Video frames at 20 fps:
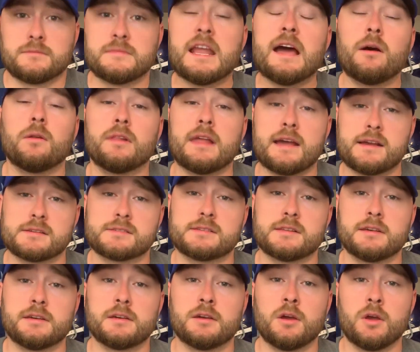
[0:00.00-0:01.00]
Now,
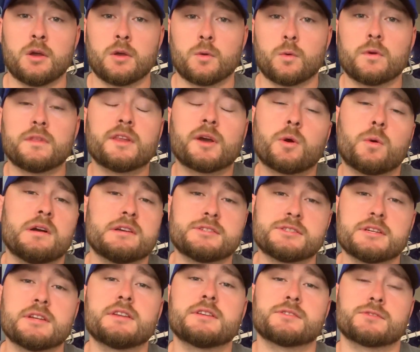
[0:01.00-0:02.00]
lastly, when the
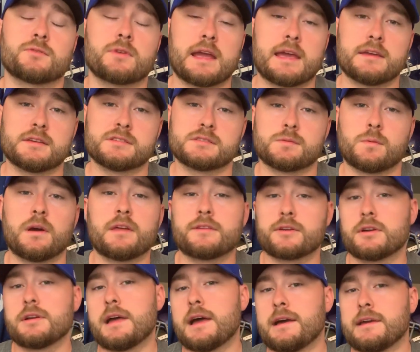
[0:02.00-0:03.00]
question is raised
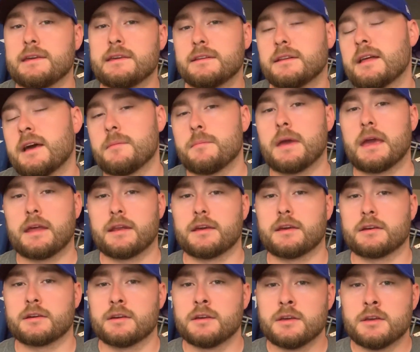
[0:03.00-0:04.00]
whether or not Eli
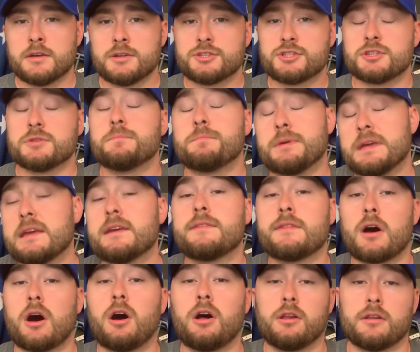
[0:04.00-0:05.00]
Manning should be in
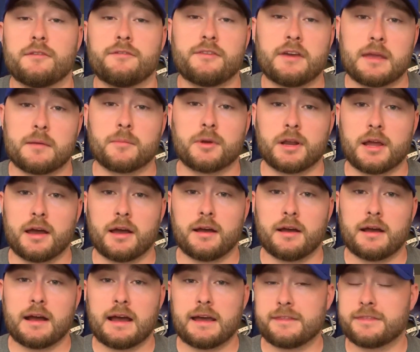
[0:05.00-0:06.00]
the Hall of Fame or
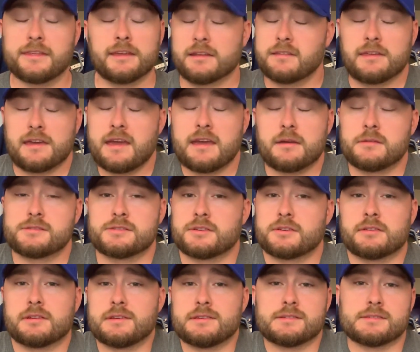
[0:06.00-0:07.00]
not, I think the
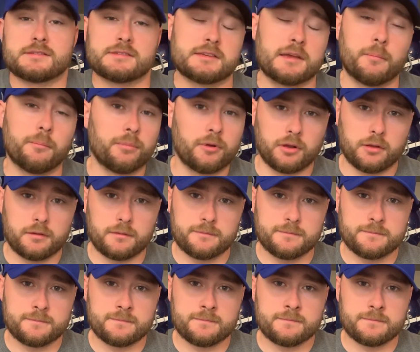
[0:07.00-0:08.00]
answer is simple.
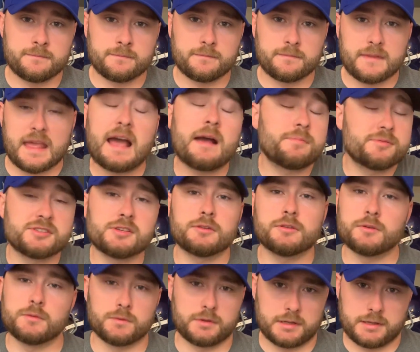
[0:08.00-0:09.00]

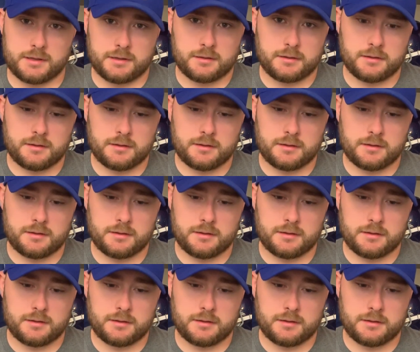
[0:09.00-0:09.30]
Absolutely.